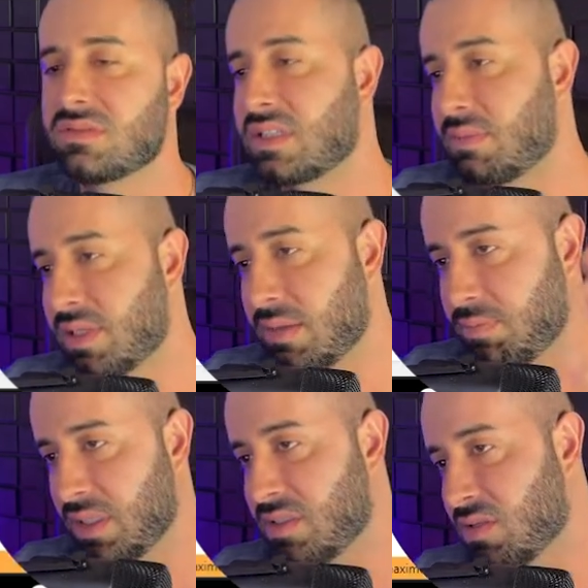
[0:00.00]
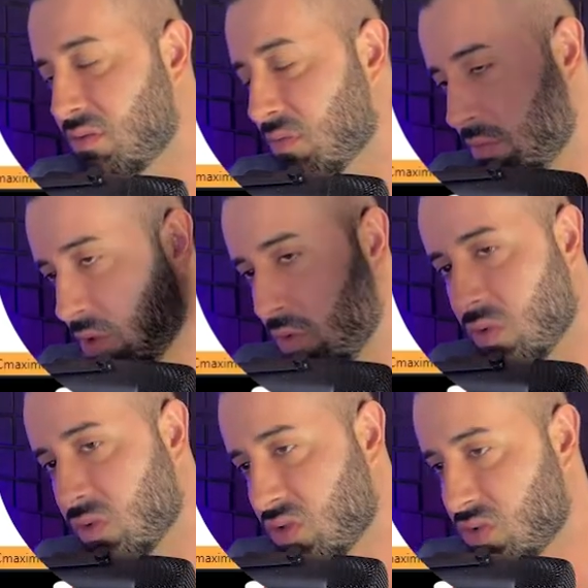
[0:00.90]
what Pixel is, my course
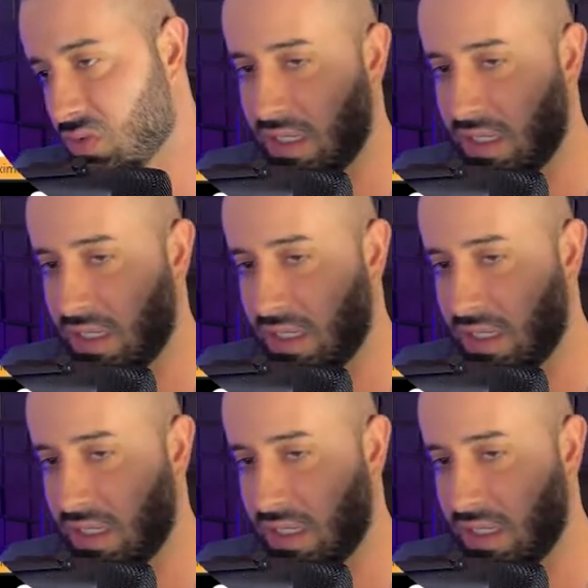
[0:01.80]
there.